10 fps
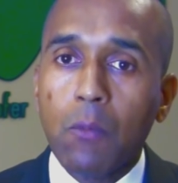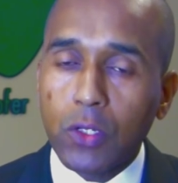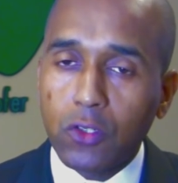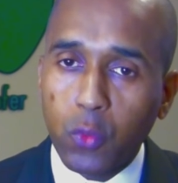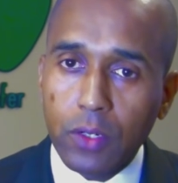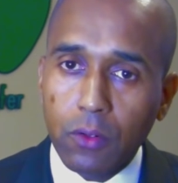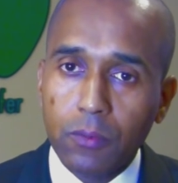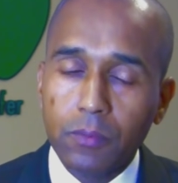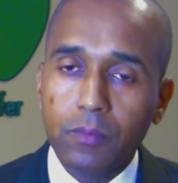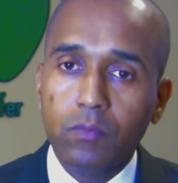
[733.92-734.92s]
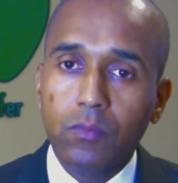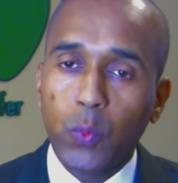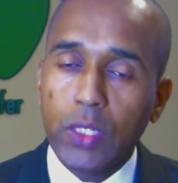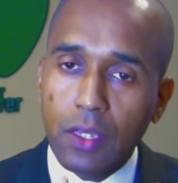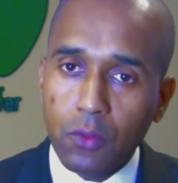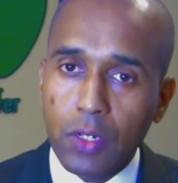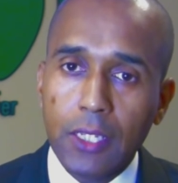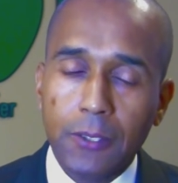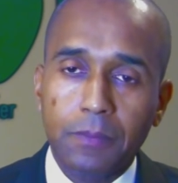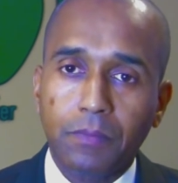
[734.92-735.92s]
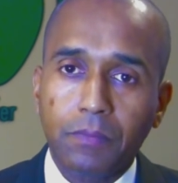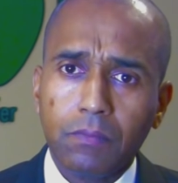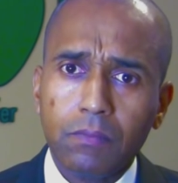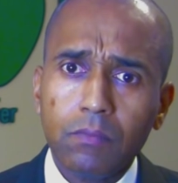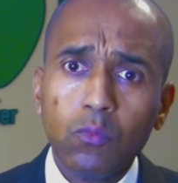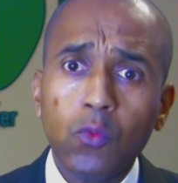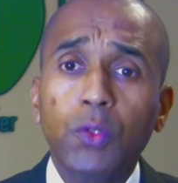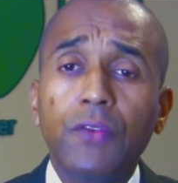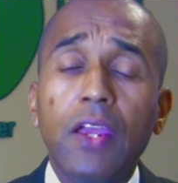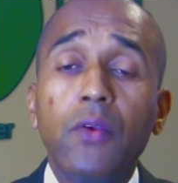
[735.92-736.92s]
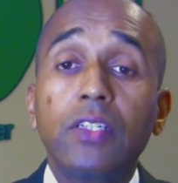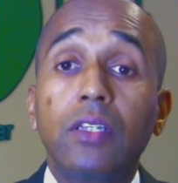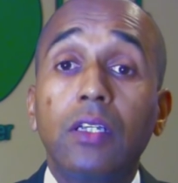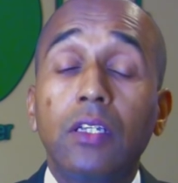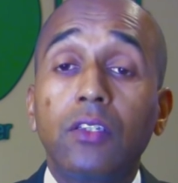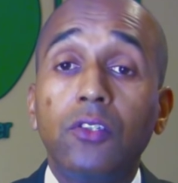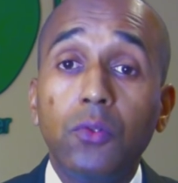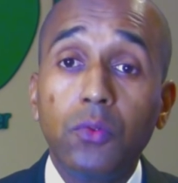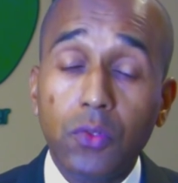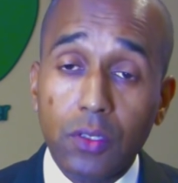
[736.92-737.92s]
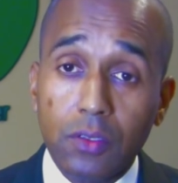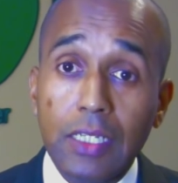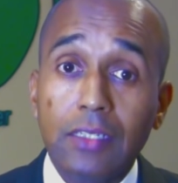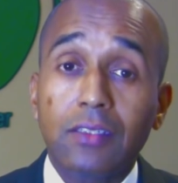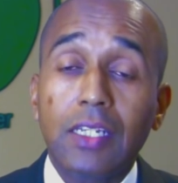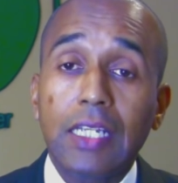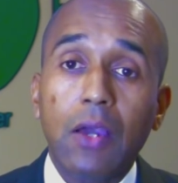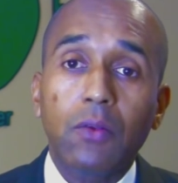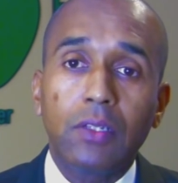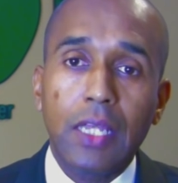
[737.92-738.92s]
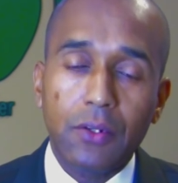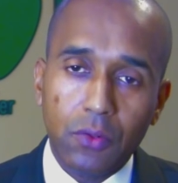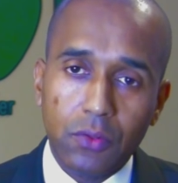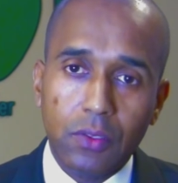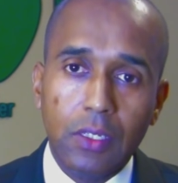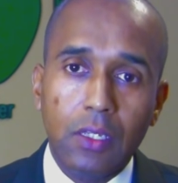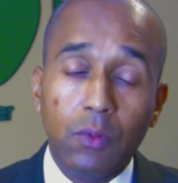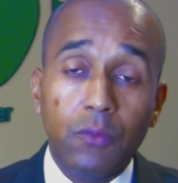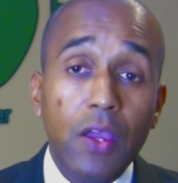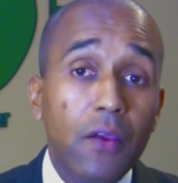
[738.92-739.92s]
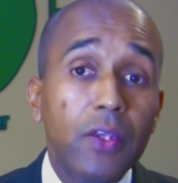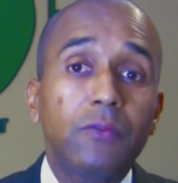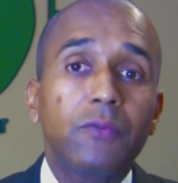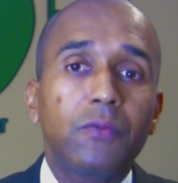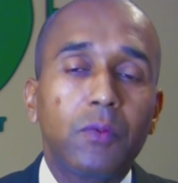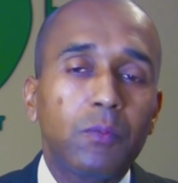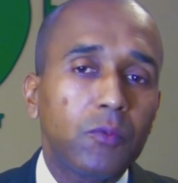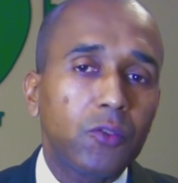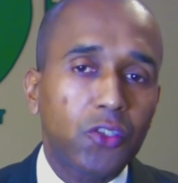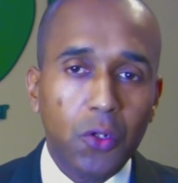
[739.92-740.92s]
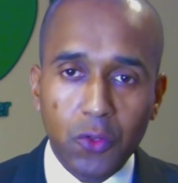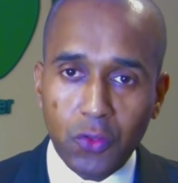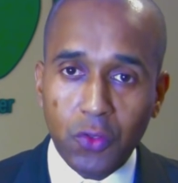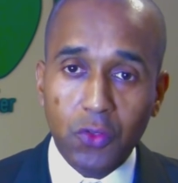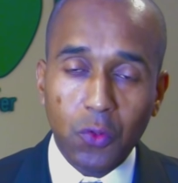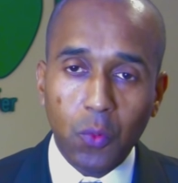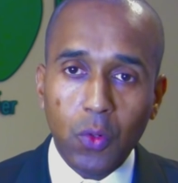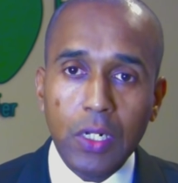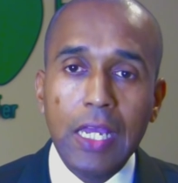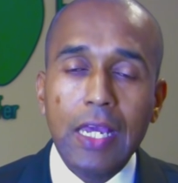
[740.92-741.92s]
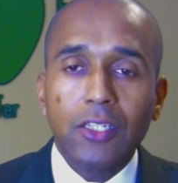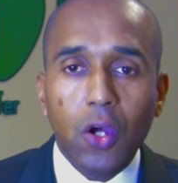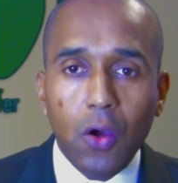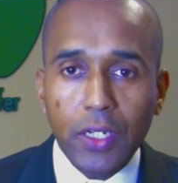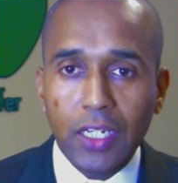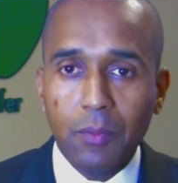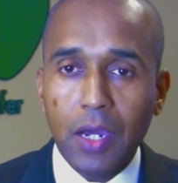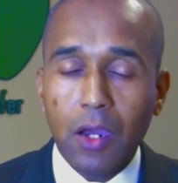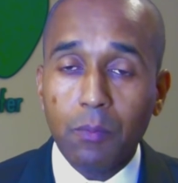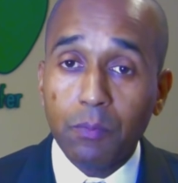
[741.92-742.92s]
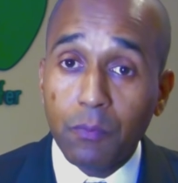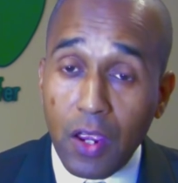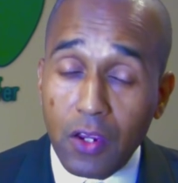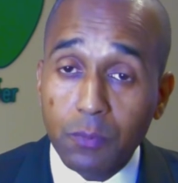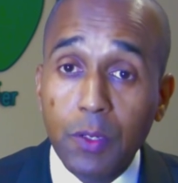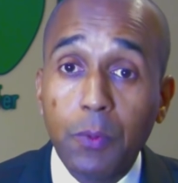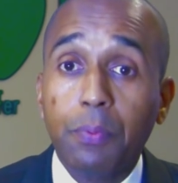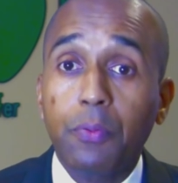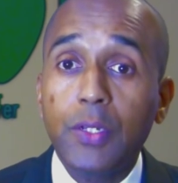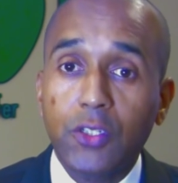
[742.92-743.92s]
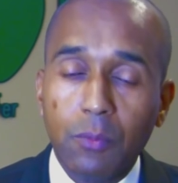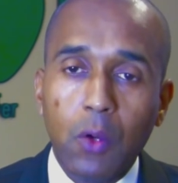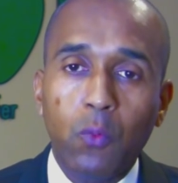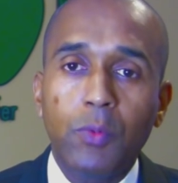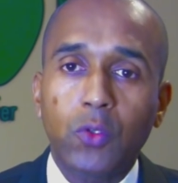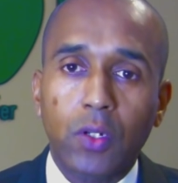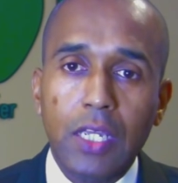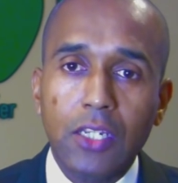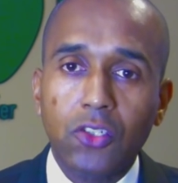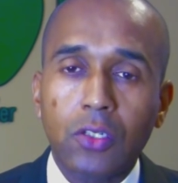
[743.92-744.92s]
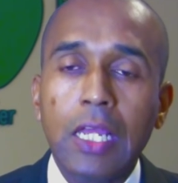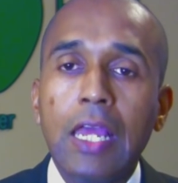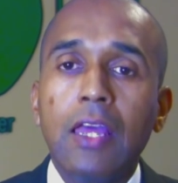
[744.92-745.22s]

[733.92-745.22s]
With Twitter, with the internet, with various unions, sending out letters, with various churches and so on, talking about, various people preaching about women's ordination,